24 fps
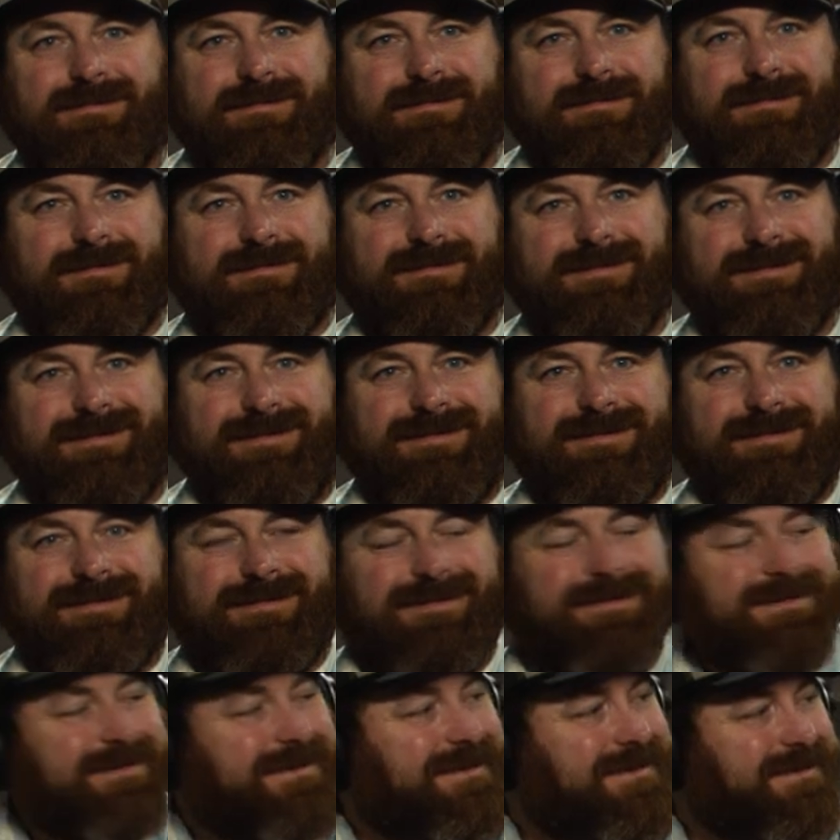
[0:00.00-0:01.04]

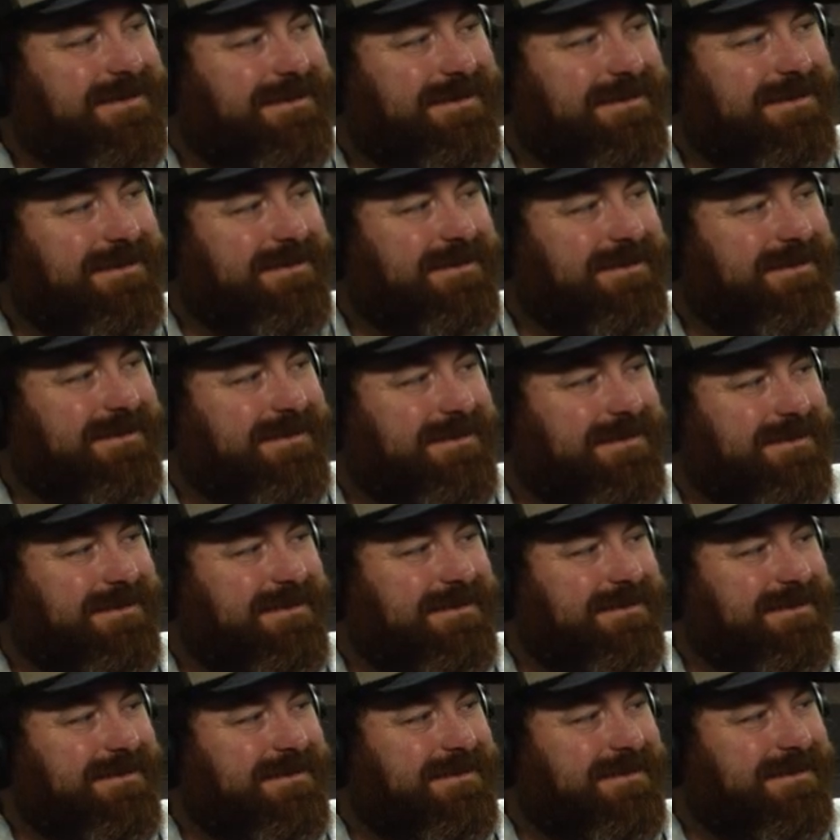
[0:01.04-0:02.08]

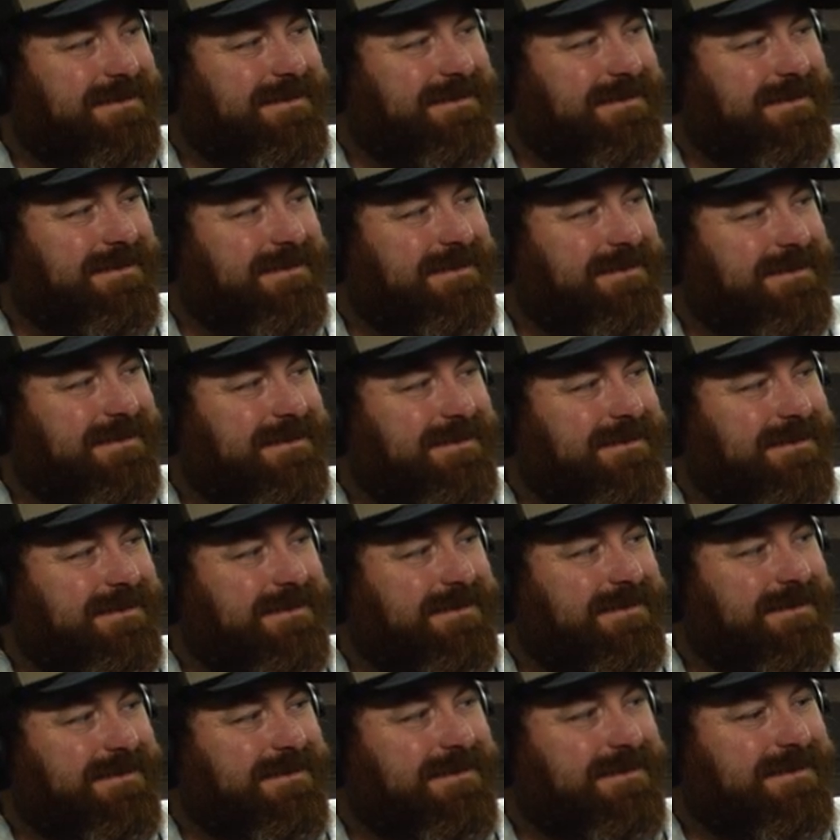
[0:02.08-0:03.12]

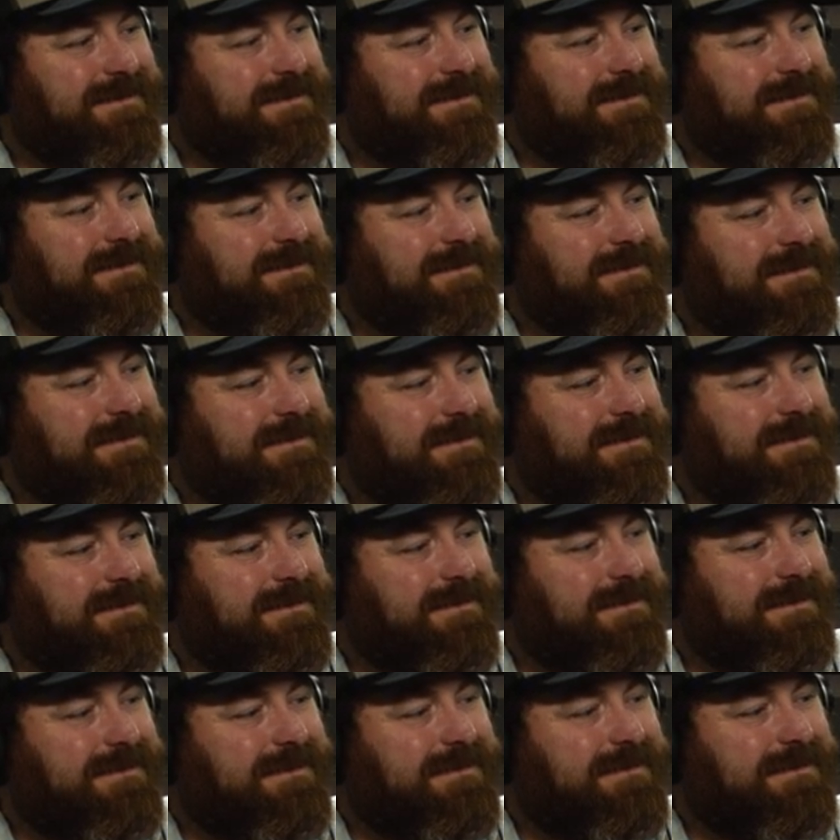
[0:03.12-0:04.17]

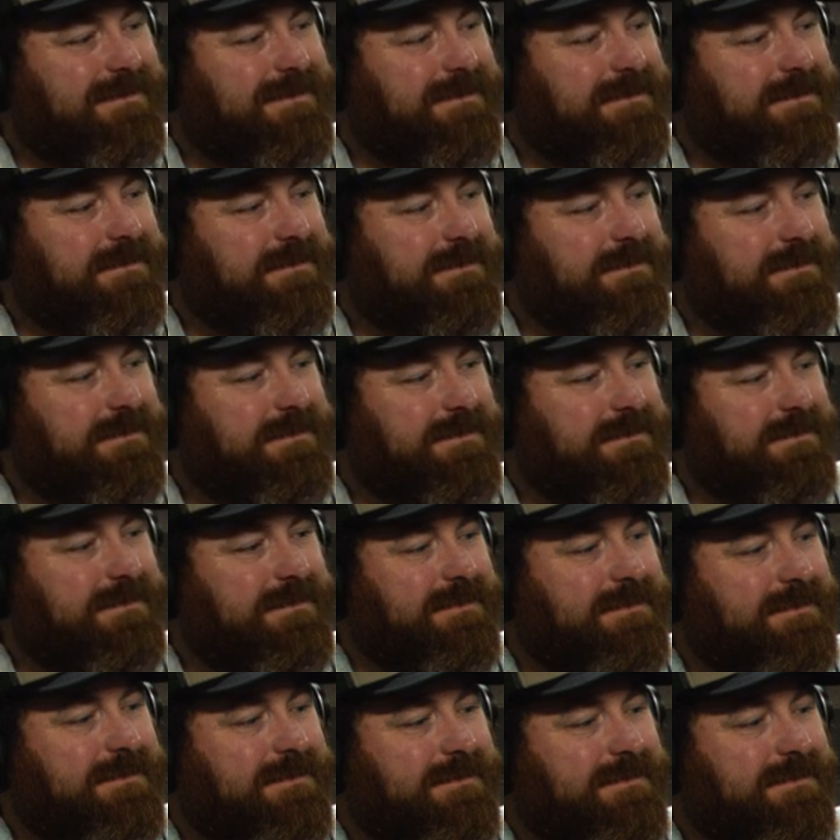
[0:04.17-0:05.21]

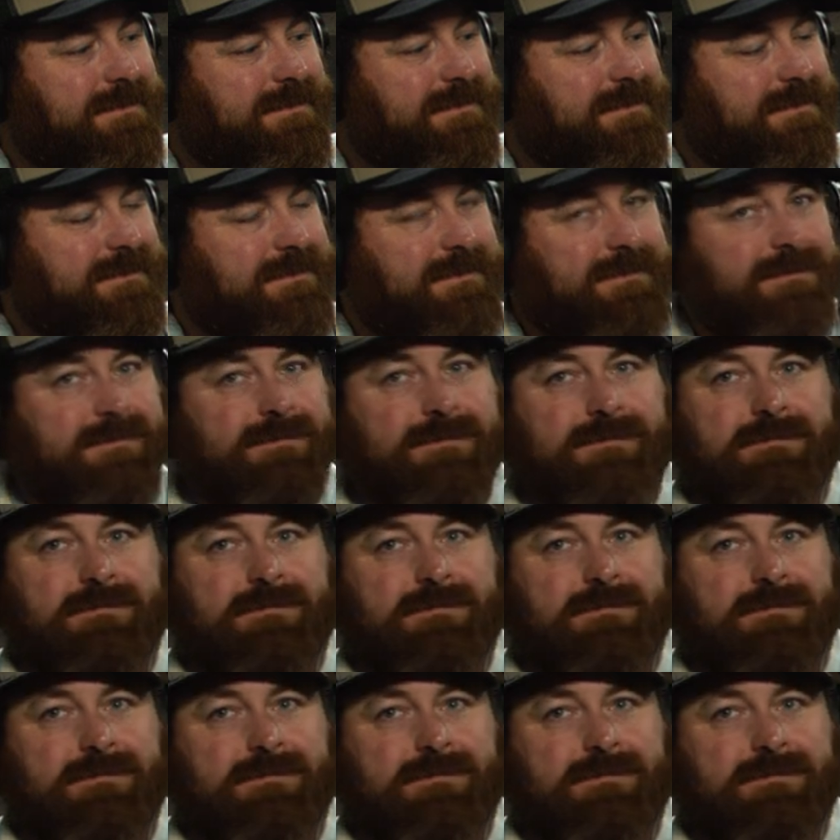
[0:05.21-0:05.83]
(not speaking)